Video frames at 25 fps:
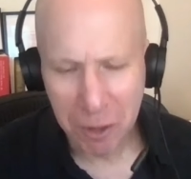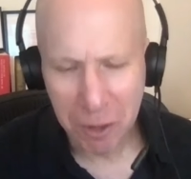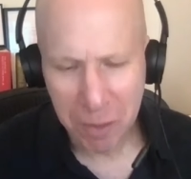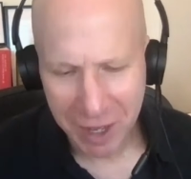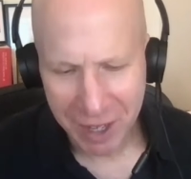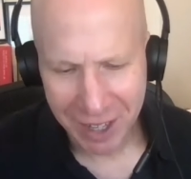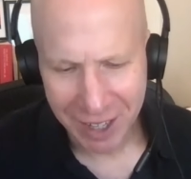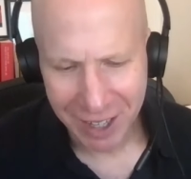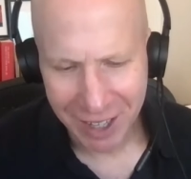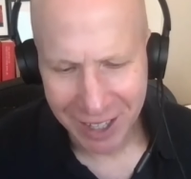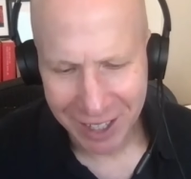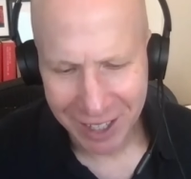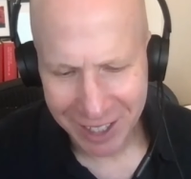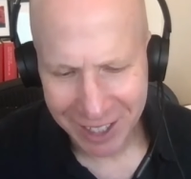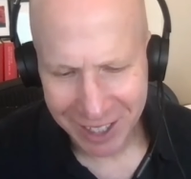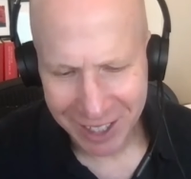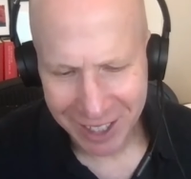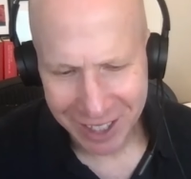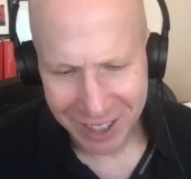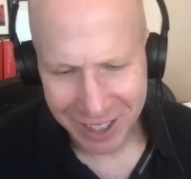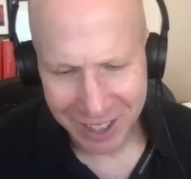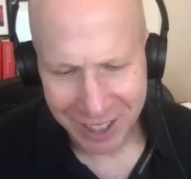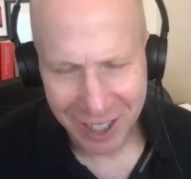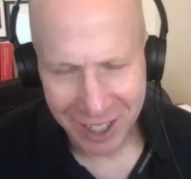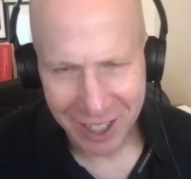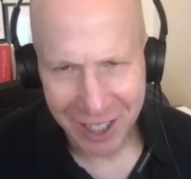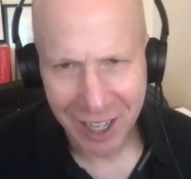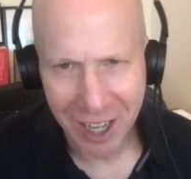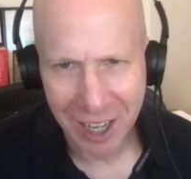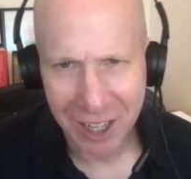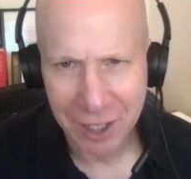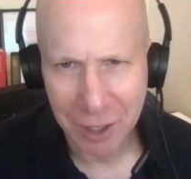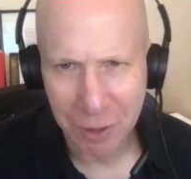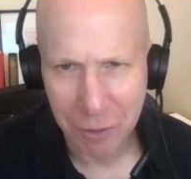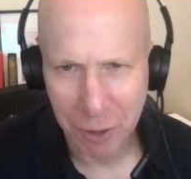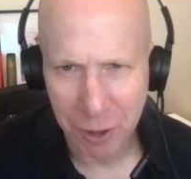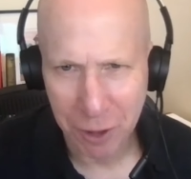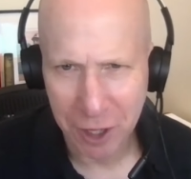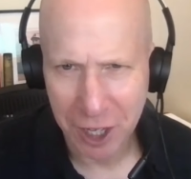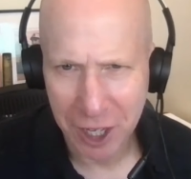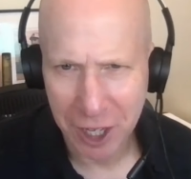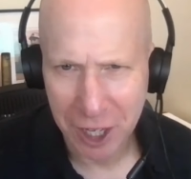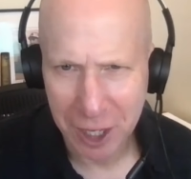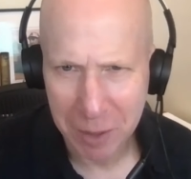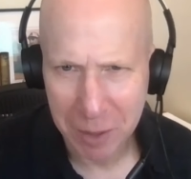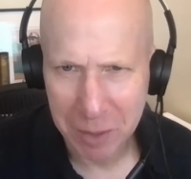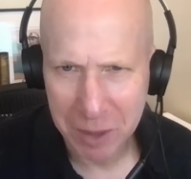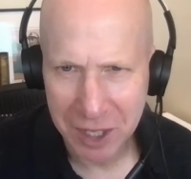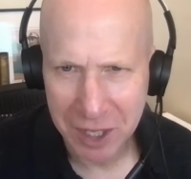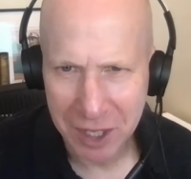men, Ali and King, had different
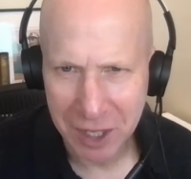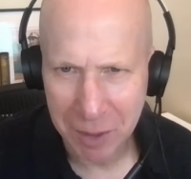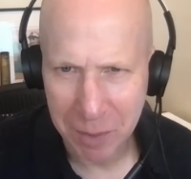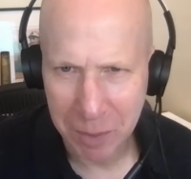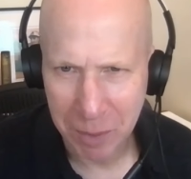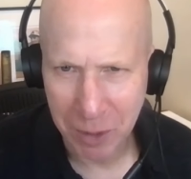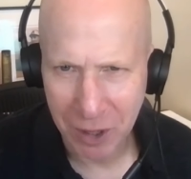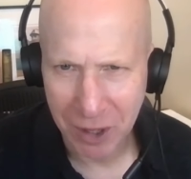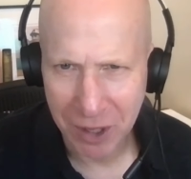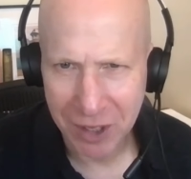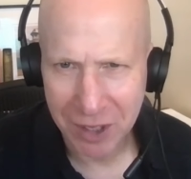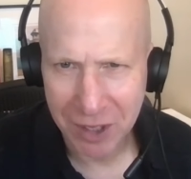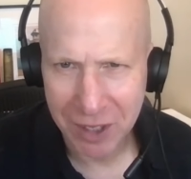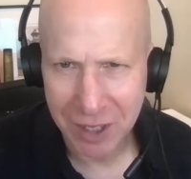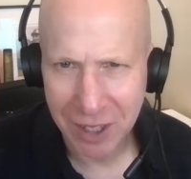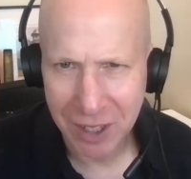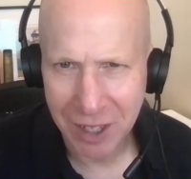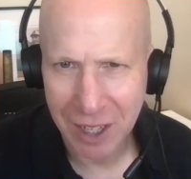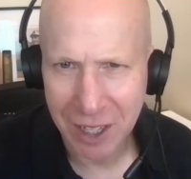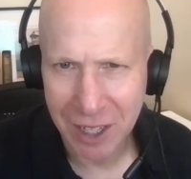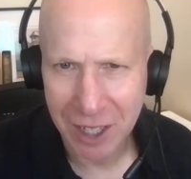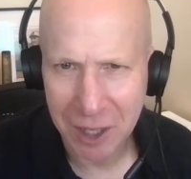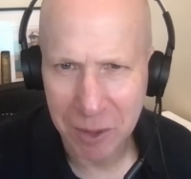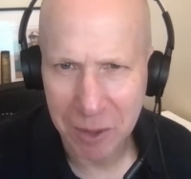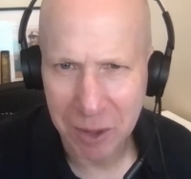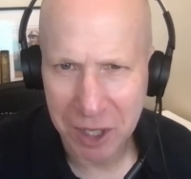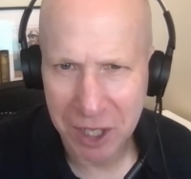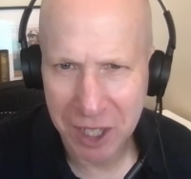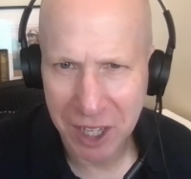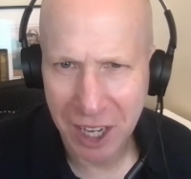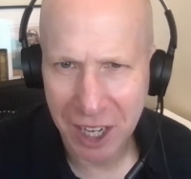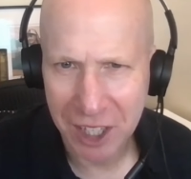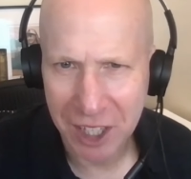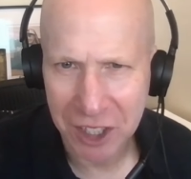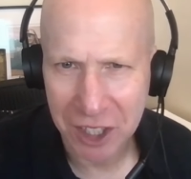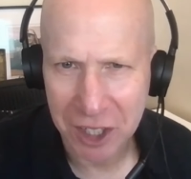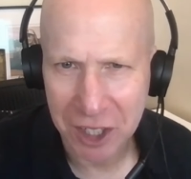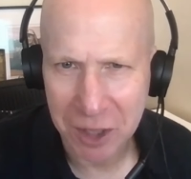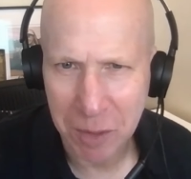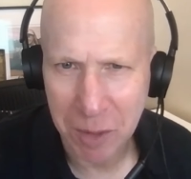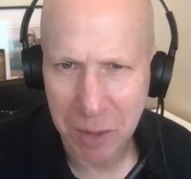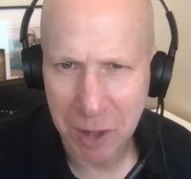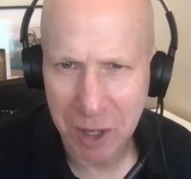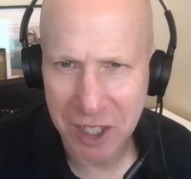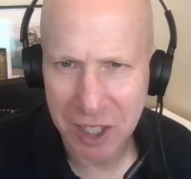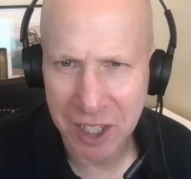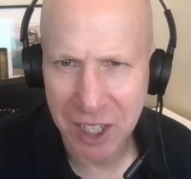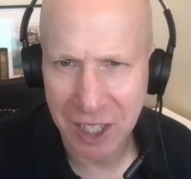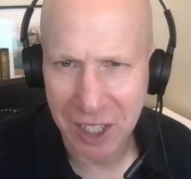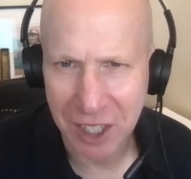names at birth. Ali was Cassius
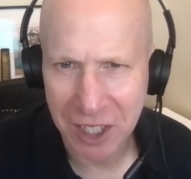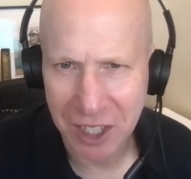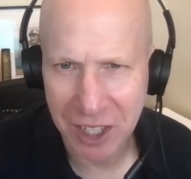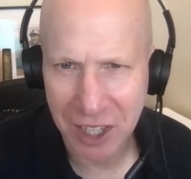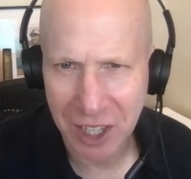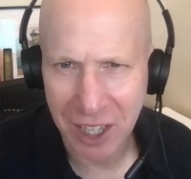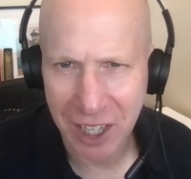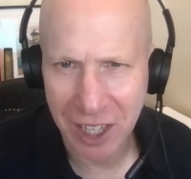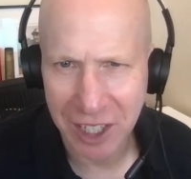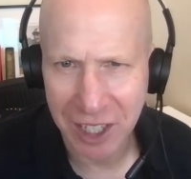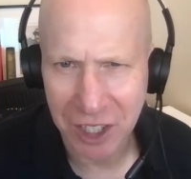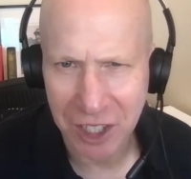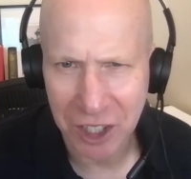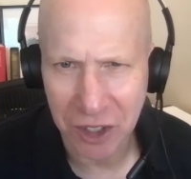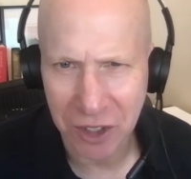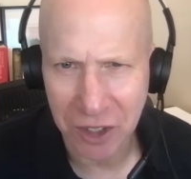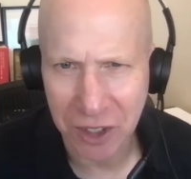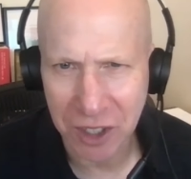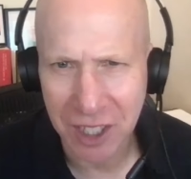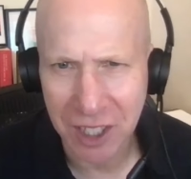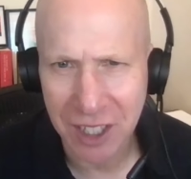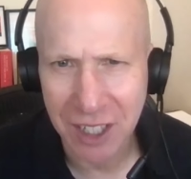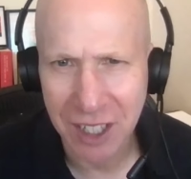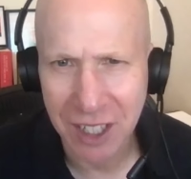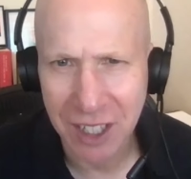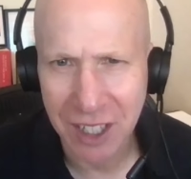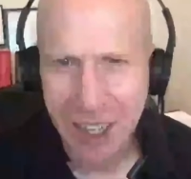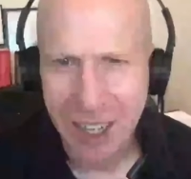Marcellus Clay Jr.